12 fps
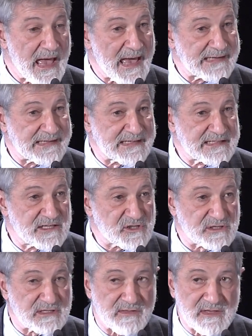And in
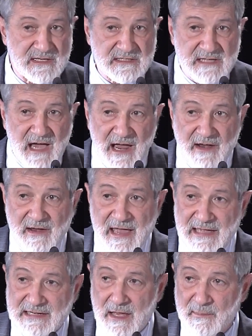addition, the entire
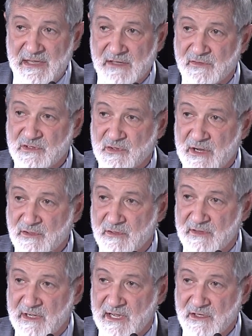economic infrastructure
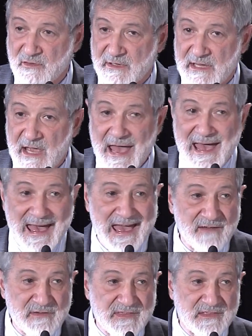of the country,
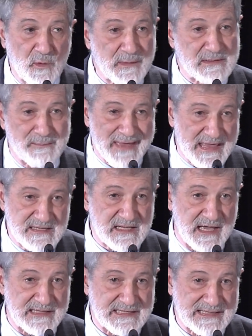everything that we depend
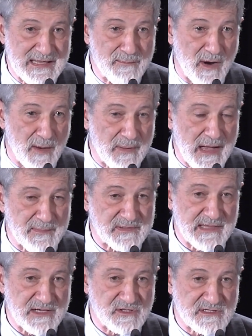on to keep our
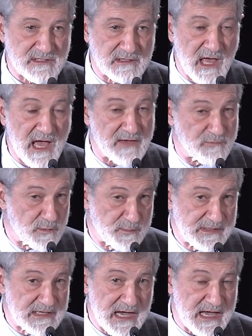populations alive, would
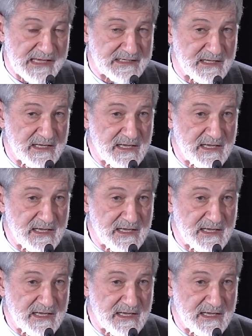be gone.